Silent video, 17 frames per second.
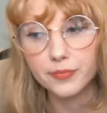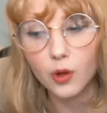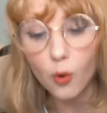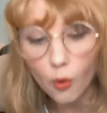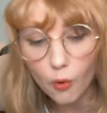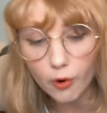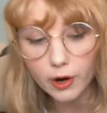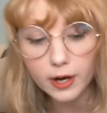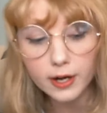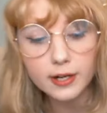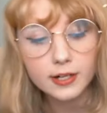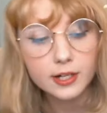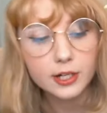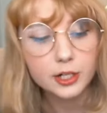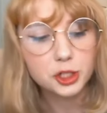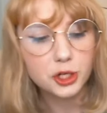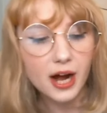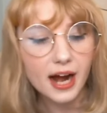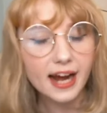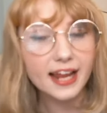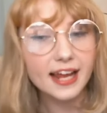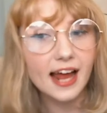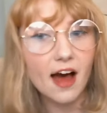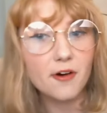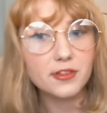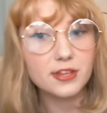or
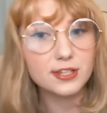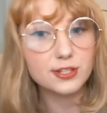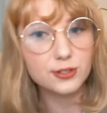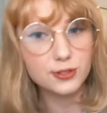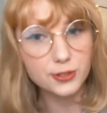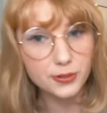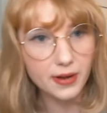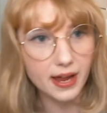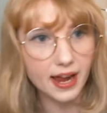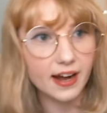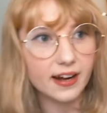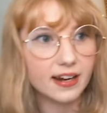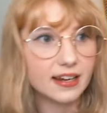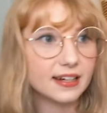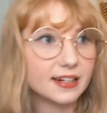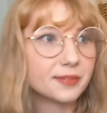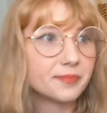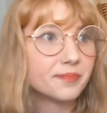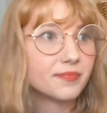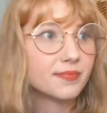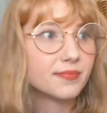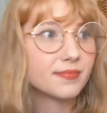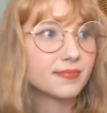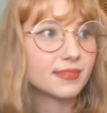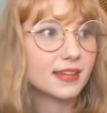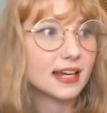trying out this new area
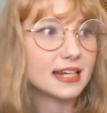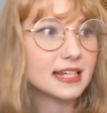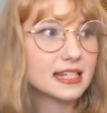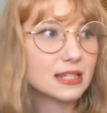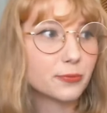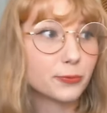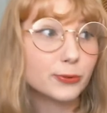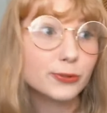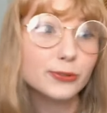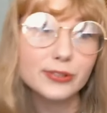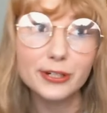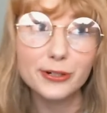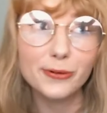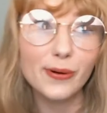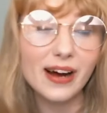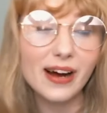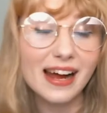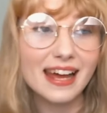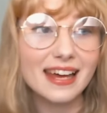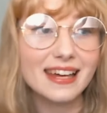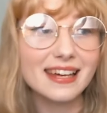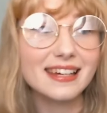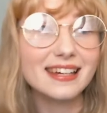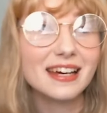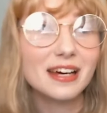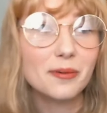that is really
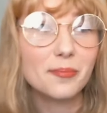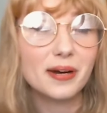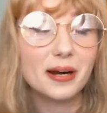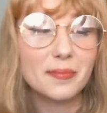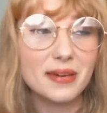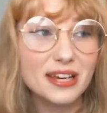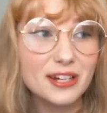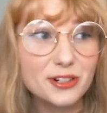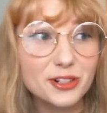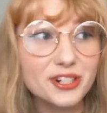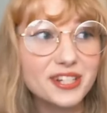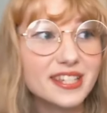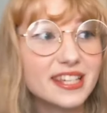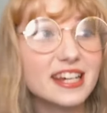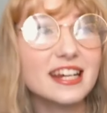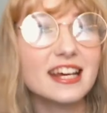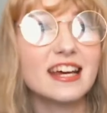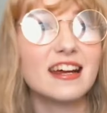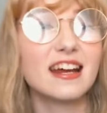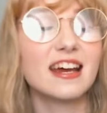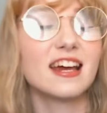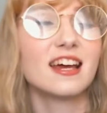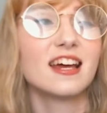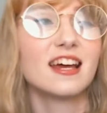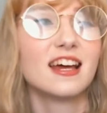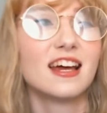quiet, but I'm interested in it.